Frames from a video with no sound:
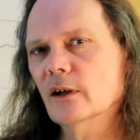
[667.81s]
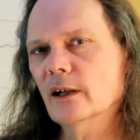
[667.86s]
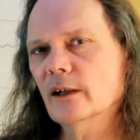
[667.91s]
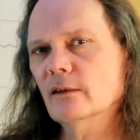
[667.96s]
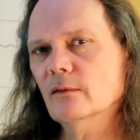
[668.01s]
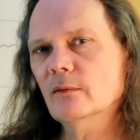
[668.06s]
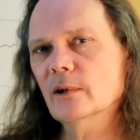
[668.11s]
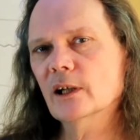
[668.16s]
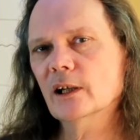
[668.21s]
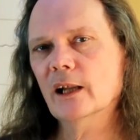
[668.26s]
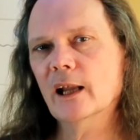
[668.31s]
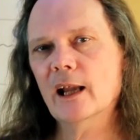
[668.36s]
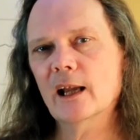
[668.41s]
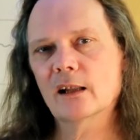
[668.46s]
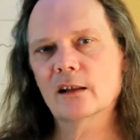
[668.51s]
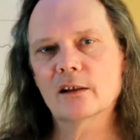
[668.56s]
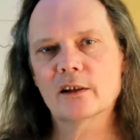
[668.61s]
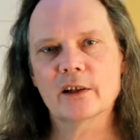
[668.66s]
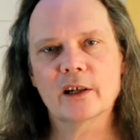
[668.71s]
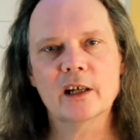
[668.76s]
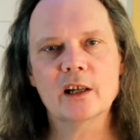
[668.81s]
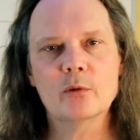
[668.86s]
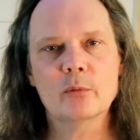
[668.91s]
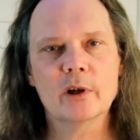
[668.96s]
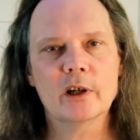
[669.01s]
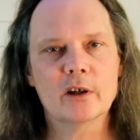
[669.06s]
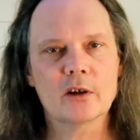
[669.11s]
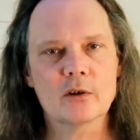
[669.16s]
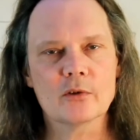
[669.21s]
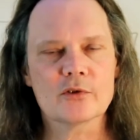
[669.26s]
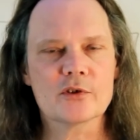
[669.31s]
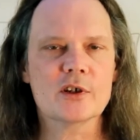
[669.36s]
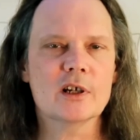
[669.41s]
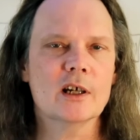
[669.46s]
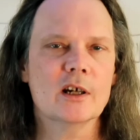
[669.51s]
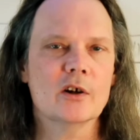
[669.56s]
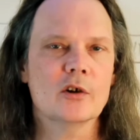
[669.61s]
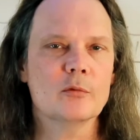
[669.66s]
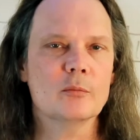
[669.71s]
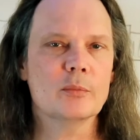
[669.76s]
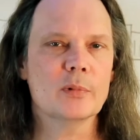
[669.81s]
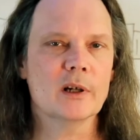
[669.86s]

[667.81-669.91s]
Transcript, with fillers: I, we can handle it any way it goes down,